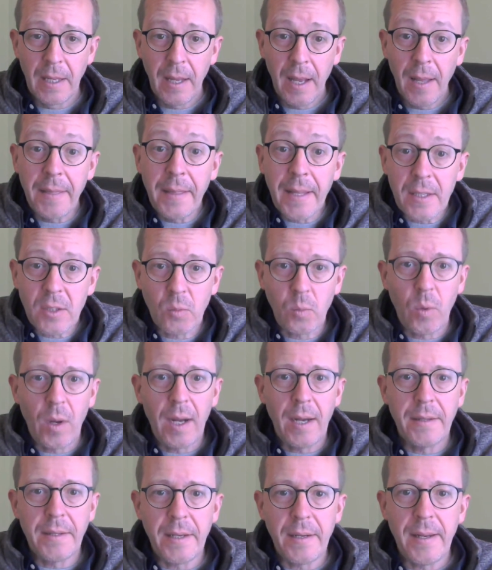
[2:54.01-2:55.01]
And that's
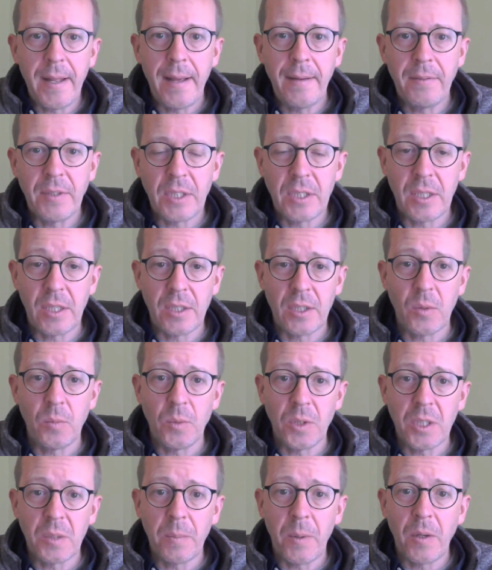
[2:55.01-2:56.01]
why the nervous system
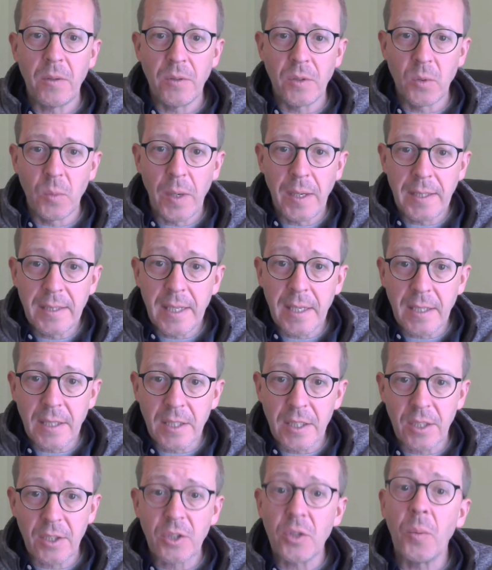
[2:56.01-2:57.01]
responds when it's in a
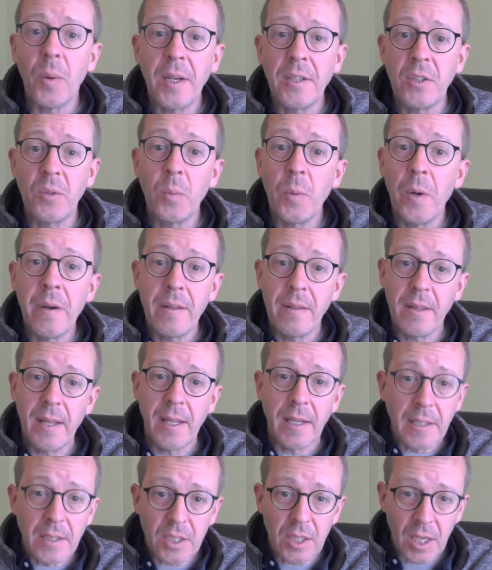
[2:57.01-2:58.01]
situation where it
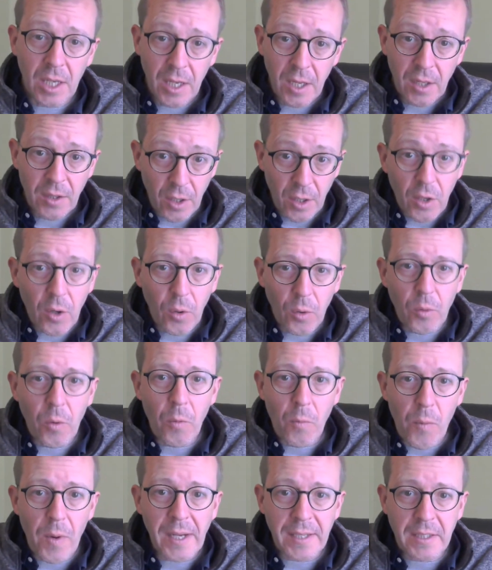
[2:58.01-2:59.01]
thinks that you're
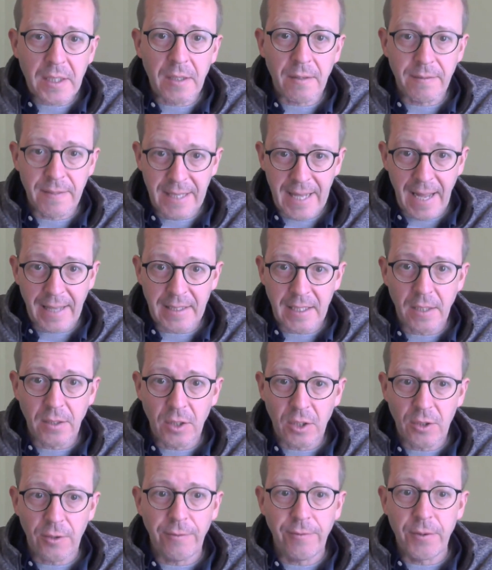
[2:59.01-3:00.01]
at risk of getting
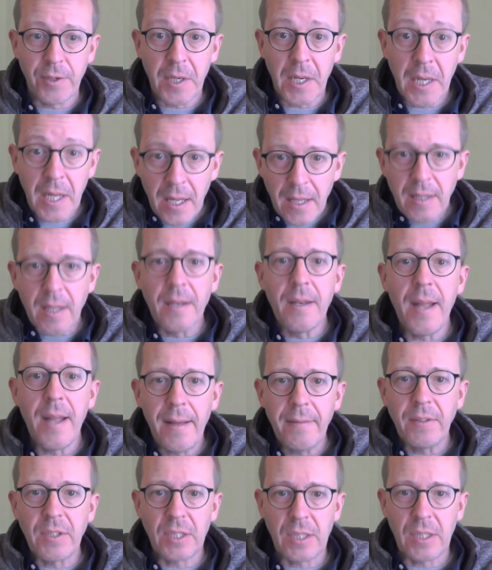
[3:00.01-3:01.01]
suffering. The nervous